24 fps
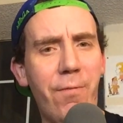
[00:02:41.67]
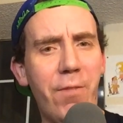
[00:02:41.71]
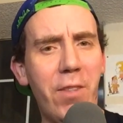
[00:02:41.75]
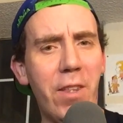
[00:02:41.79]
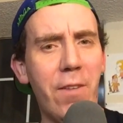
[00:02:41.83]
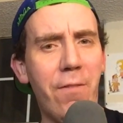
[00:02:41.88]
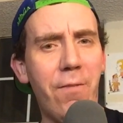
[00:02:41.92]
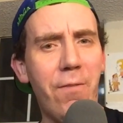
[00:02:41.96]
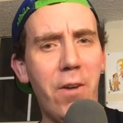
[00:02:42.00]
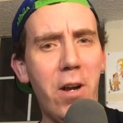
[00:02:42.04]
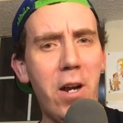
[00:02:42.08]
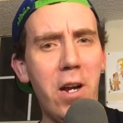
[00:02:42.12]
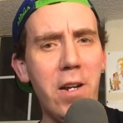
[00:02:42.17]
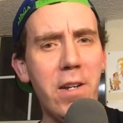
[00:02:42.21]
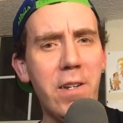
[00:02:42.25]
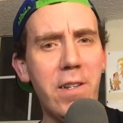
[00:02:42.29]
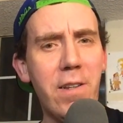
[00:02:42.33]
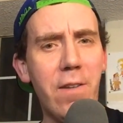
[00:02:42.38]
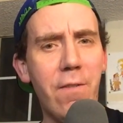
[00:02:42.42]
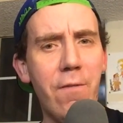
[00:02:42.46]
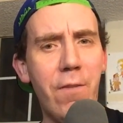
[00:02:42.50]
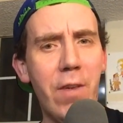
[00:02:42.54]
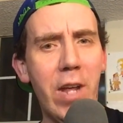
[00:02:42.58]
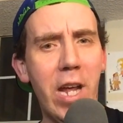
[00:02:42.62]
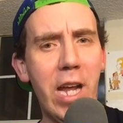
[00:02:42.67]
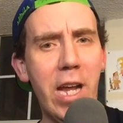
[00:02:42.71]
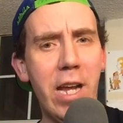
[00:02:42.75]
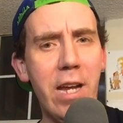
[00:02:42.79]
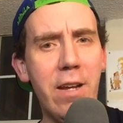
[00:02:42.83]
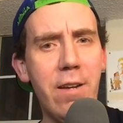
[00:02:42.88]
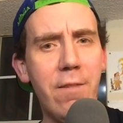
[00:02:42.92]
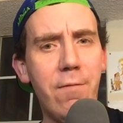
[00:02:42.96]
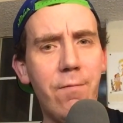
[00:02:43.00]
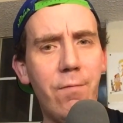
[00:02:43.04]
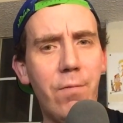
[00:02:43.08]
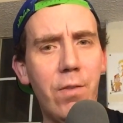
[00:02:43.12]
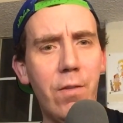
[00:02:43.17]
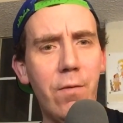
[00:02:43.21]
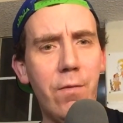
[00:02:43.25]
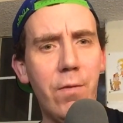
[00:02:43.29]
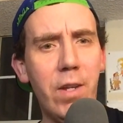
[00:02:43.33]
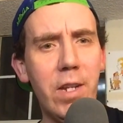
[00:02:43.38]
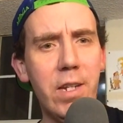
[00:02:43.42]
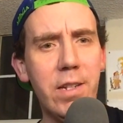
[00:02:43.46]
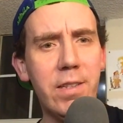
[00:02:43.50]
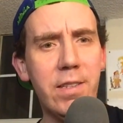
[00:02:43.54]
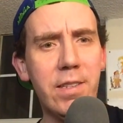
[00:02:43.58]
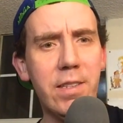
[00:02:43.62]
The thought that
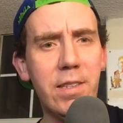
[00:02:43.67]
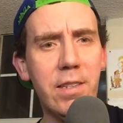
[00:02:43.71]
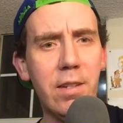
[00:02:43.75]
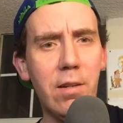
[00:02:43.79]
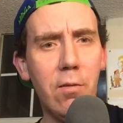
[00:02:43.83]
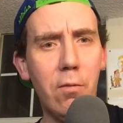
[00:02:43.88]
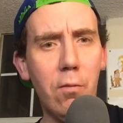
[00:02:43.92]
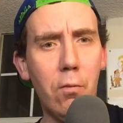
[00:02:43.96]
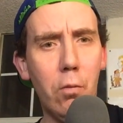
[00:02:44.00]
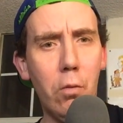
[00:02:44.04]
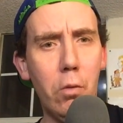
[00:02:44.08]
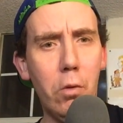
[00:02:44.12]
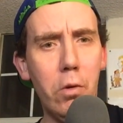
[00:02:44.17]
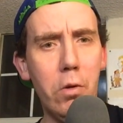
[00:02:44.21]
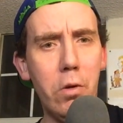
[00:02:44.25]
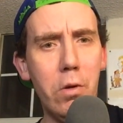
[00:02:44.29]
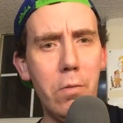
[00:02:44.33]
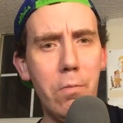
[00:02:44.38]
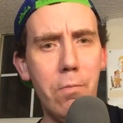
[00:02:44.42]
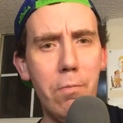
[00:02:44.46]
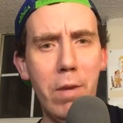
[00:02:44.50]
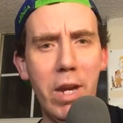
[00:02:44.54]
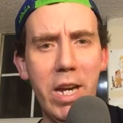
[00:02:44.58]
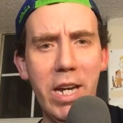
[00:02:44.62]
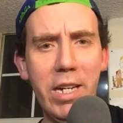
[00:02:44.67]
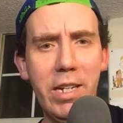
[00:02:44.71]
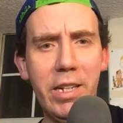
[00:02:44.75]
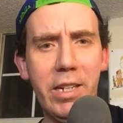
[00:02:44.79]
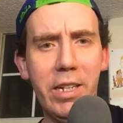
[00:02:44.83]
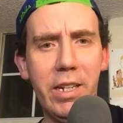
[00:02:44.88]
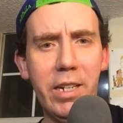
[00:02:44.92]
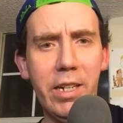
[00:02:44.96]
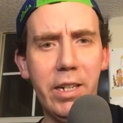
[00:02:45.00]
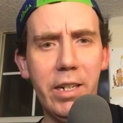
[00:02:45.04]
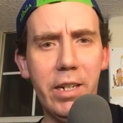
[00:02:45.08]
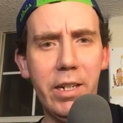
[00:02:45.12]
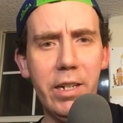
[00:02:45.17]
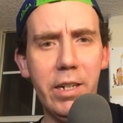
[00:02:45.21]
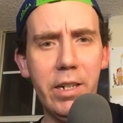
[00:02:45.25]
this would make